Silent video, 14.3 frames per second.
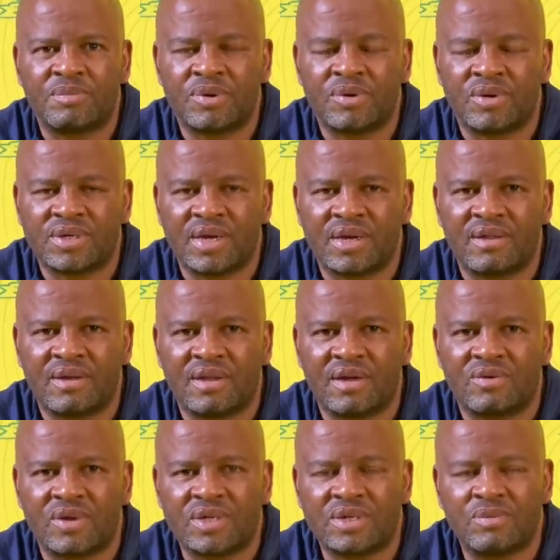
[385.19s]
because I think
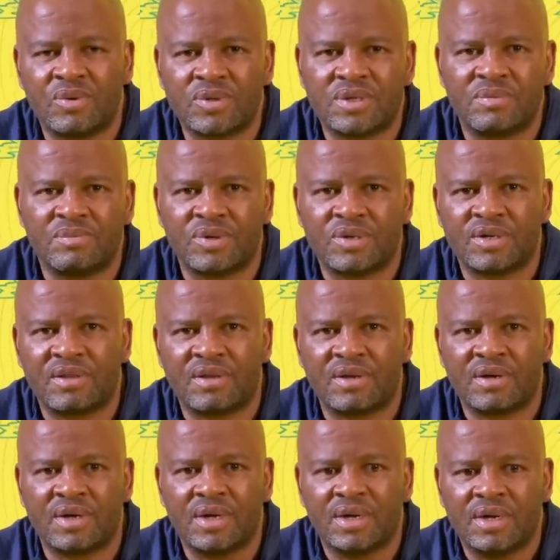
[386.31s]
that was the most important thing,